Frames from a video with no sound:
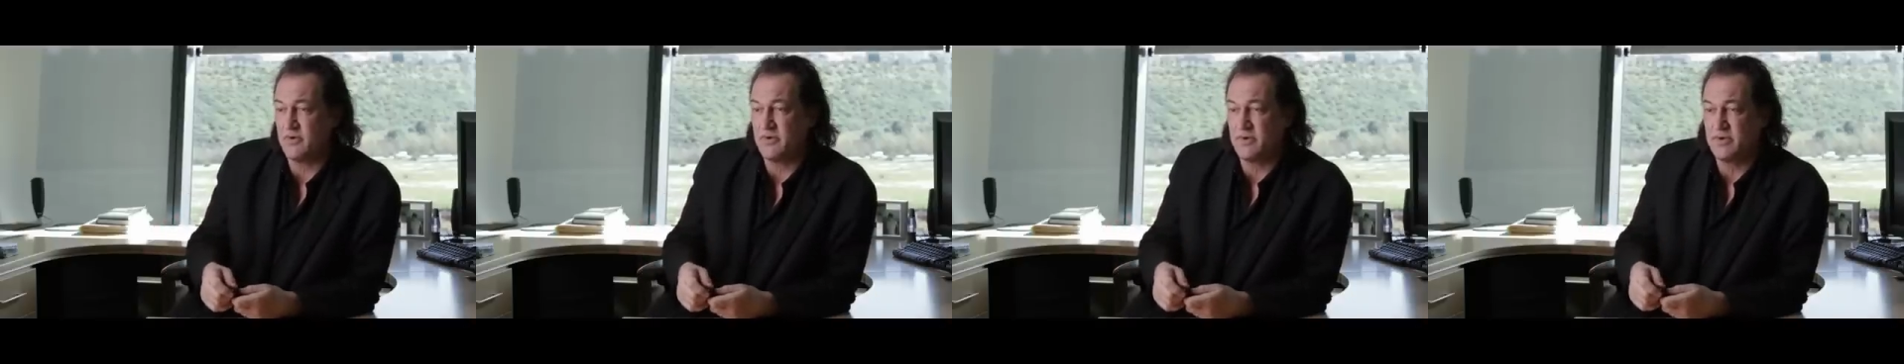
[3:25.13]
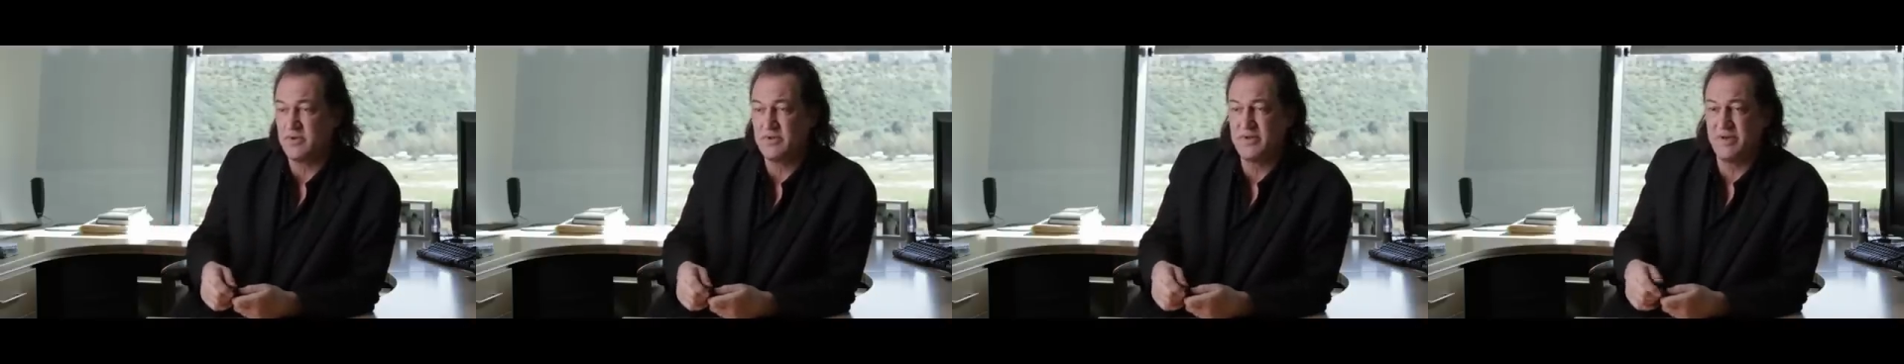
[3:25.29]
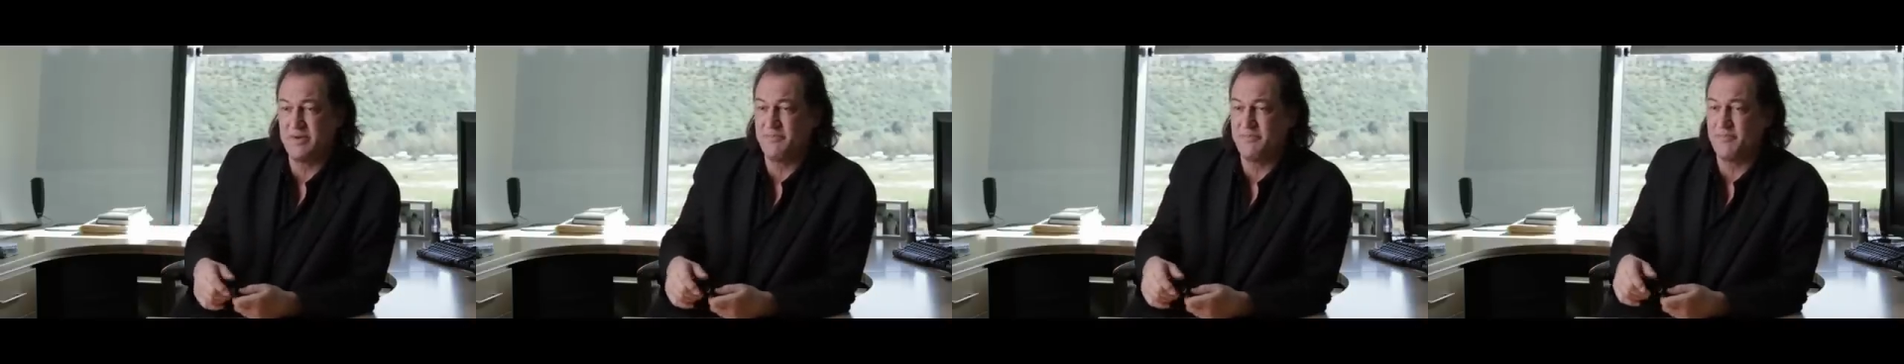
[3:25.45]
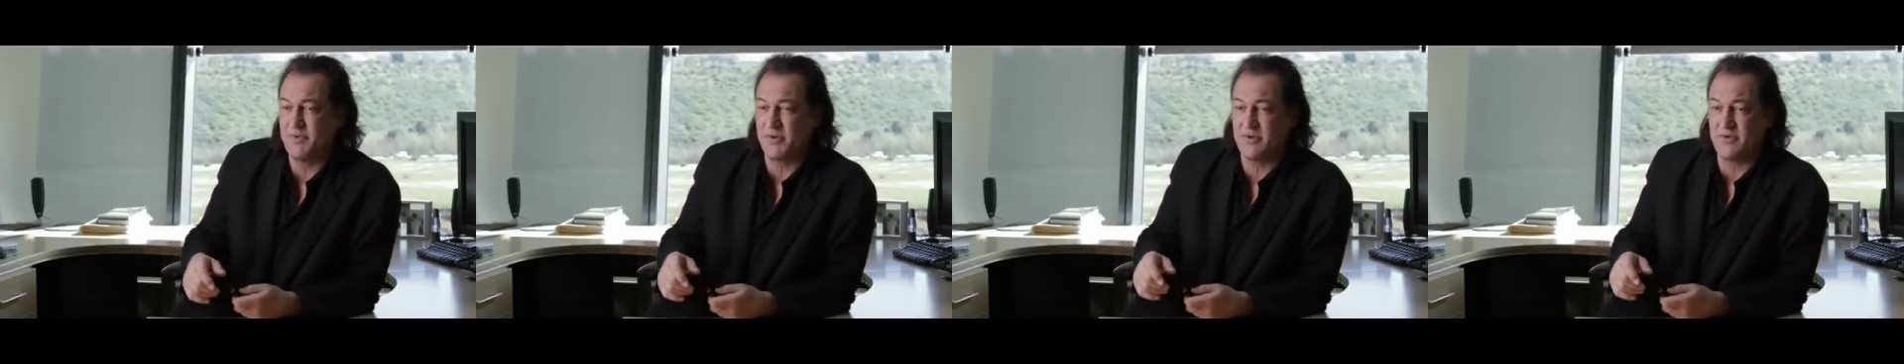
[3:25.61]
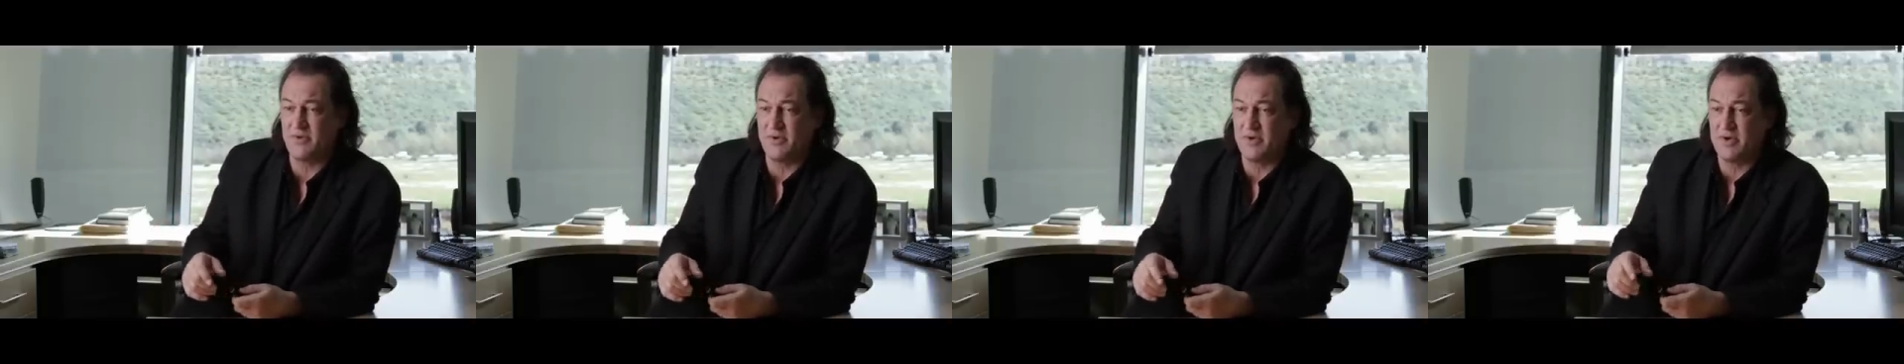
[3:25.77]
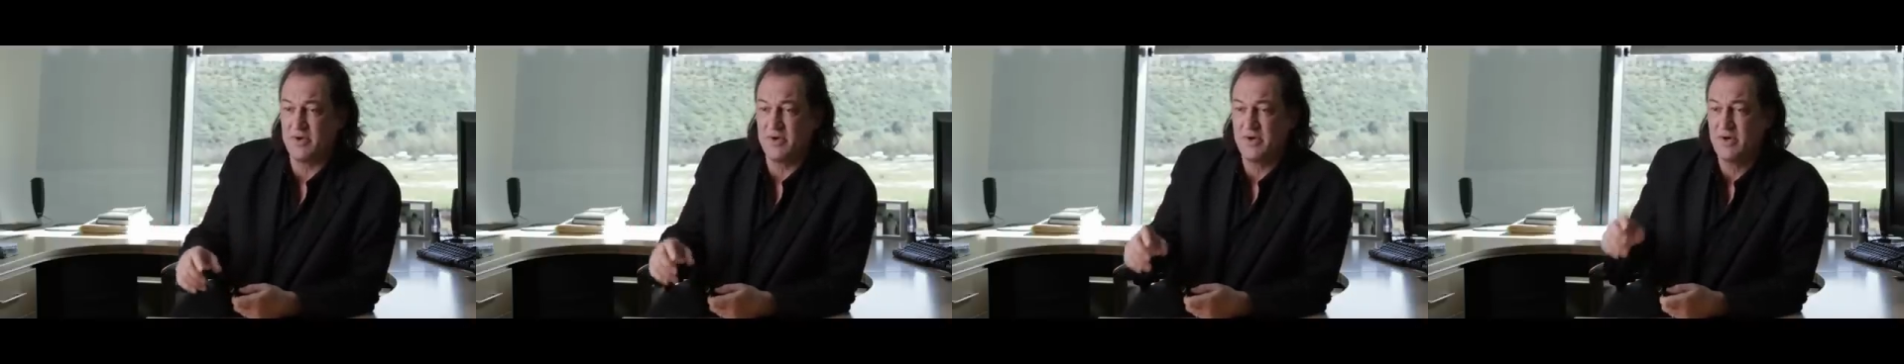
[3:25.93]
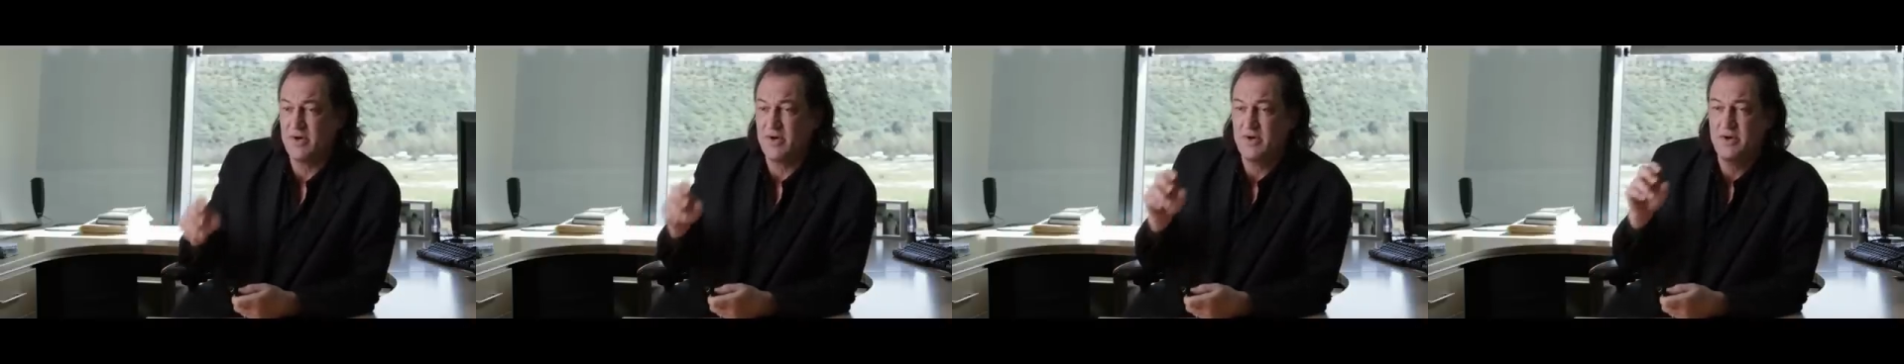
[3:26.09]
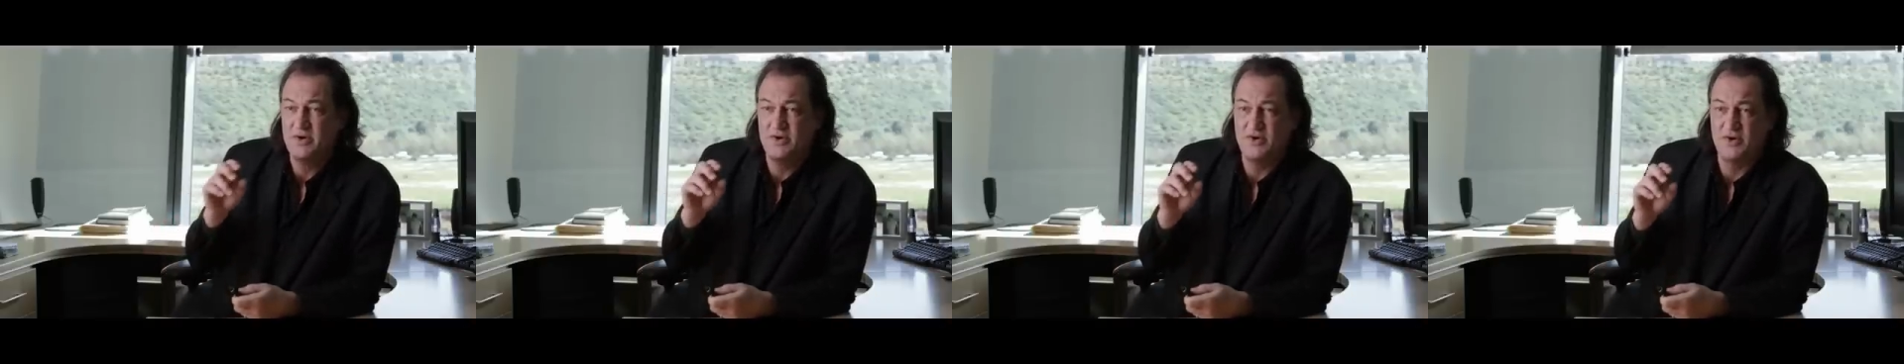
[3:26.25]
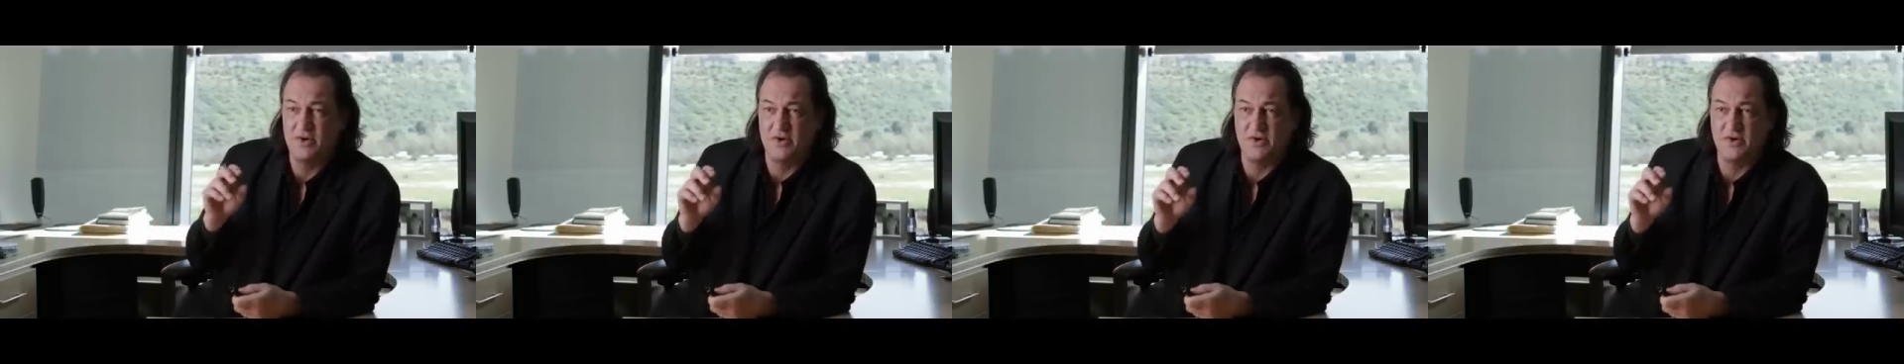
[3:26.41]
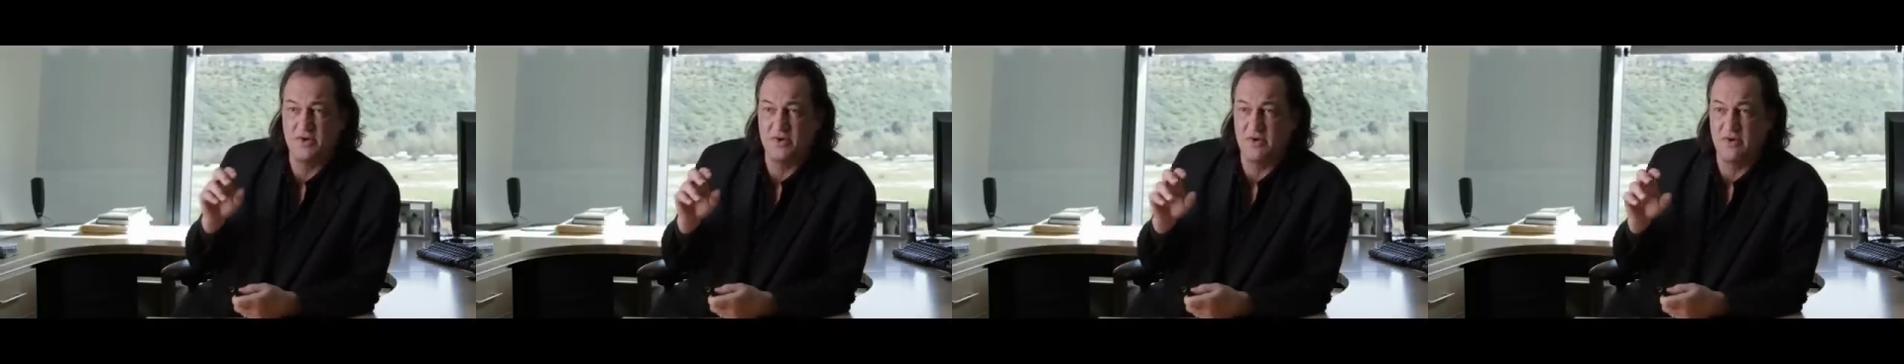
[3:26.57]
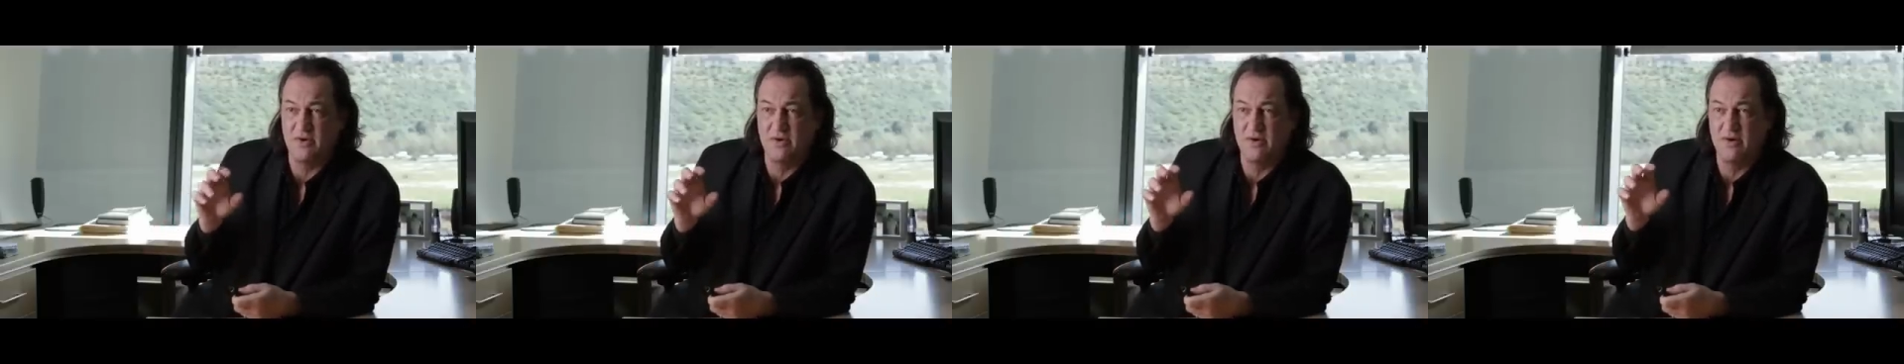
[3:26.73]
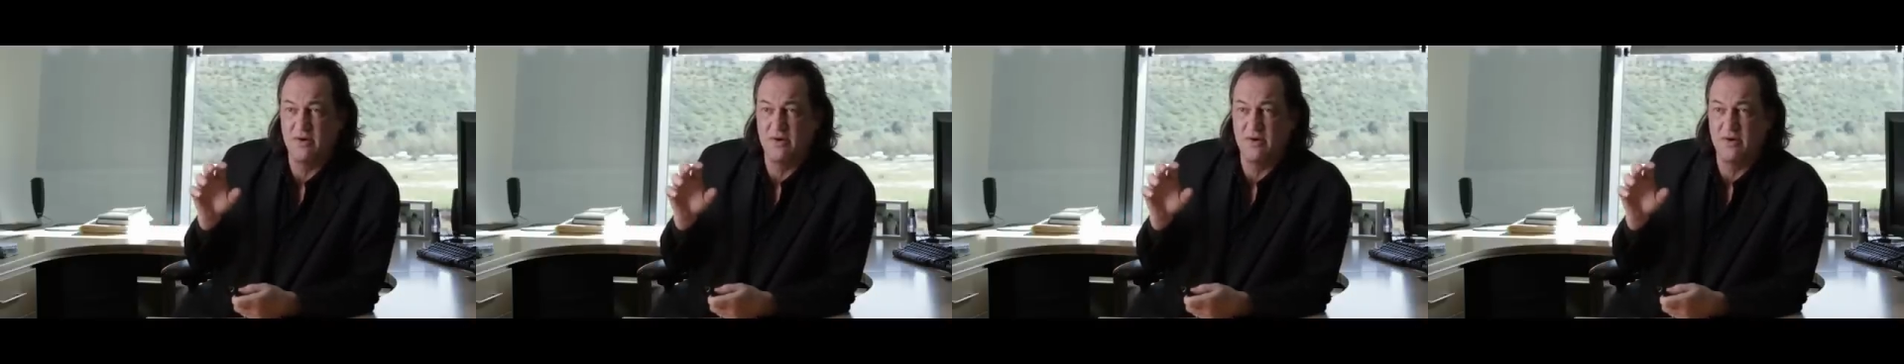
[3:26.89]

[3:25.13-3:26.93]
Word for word: are typically just a,